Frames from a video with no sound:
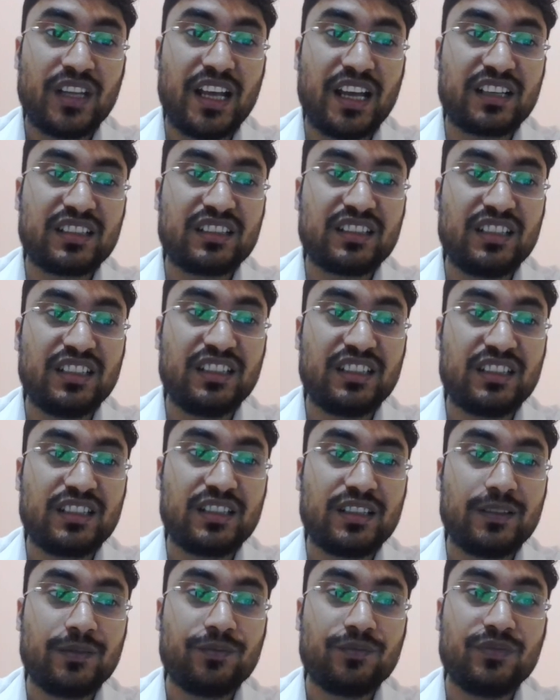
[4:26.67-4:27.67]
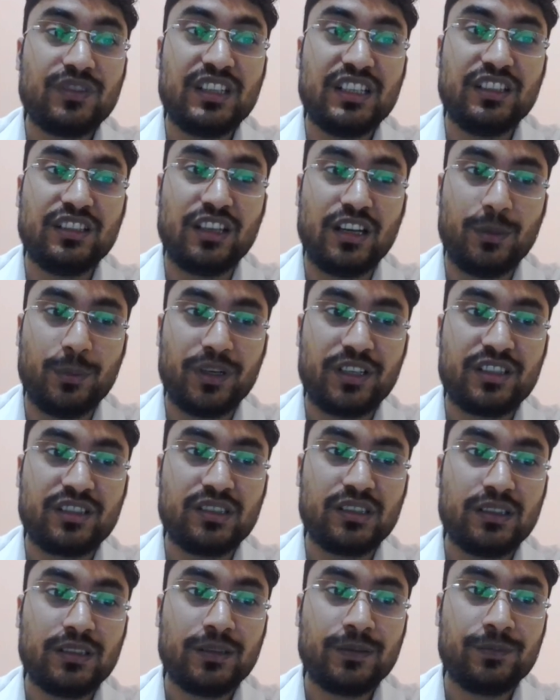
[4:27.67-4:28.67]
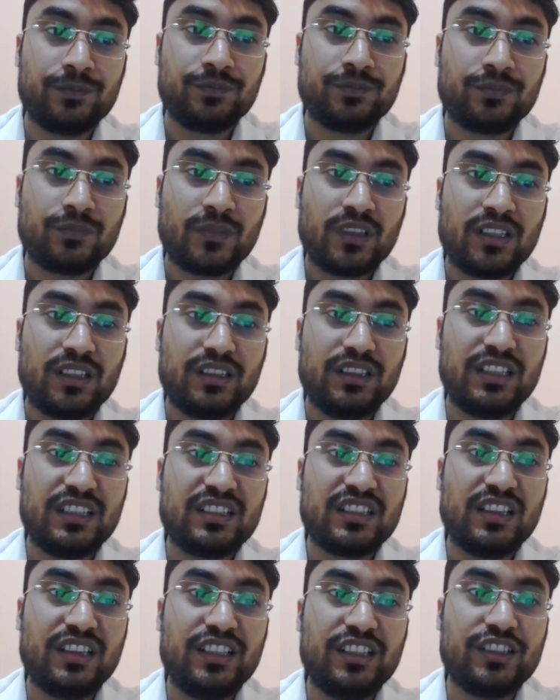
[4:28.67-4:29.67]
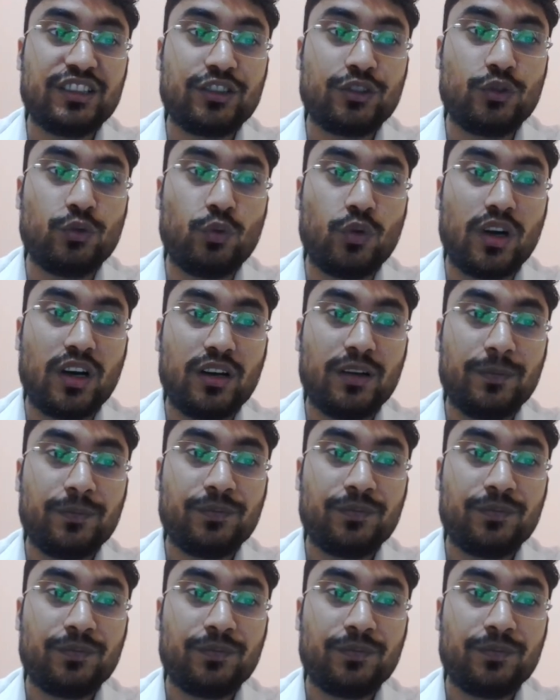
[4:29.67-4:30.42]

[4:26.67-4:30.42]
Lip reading: exceeds these limits. This leads to a